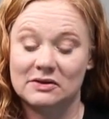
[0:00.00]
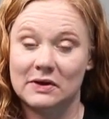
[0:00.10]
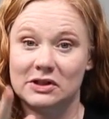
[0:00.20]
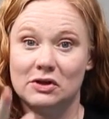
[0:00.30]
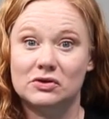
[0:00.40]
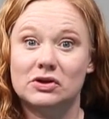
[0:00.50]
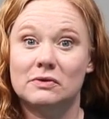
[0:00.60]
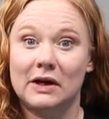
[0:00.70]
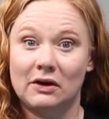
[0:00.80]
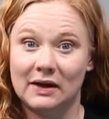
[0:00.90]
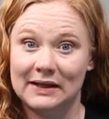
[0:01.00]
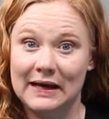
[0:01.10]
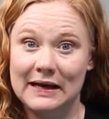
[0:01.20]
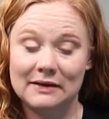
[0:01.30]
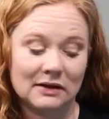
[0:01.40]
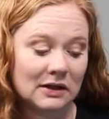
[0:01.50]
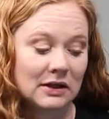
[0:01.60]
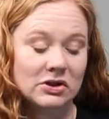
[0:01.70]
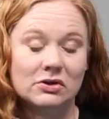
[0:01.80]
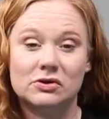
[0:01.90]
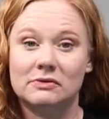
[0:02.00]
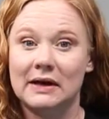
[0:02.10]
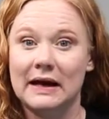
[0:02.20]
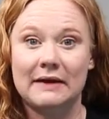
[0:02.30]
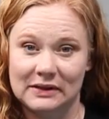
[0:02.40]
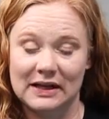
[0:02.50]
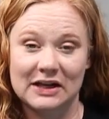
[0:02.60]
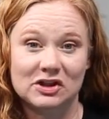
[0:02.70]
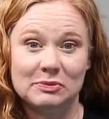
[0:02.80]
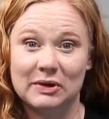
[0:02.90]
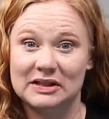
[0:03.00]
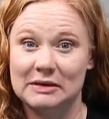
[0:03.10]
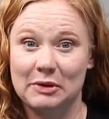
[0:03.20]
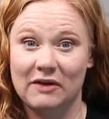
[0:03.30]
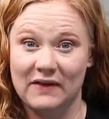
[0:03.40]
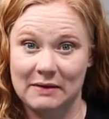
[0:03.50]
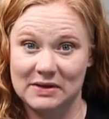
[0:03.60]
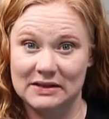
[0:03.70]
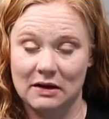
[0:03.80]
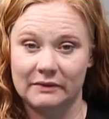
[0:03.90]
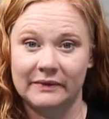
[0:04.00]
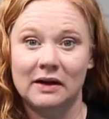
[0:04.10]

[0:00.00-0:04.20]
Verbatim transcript: So I showed you a Cricut hat and I showed you a hat that I just picked up off Amazon.